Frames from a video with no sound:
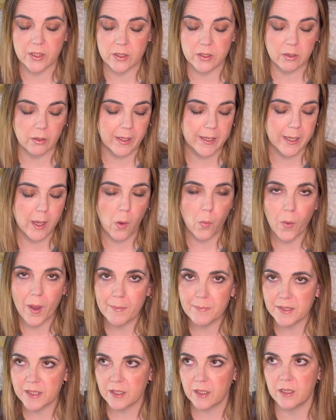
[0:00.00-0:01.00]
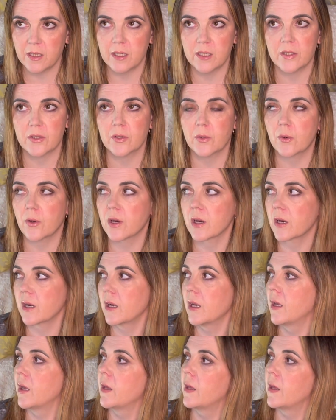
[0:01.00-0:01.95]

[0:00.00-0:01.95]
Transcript: So like a website or